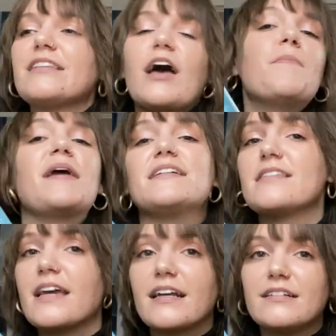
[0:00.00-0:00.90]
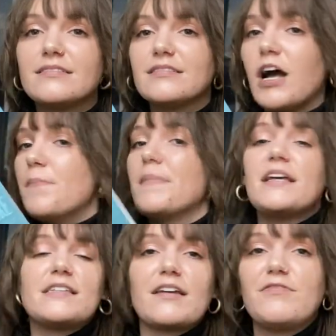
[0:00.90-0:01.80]
amazing,
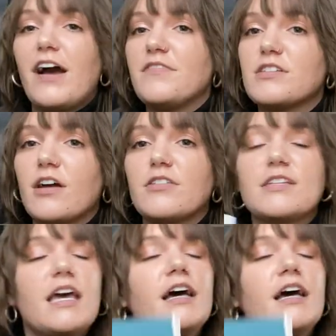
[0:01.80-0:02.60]
amazing. Five stars.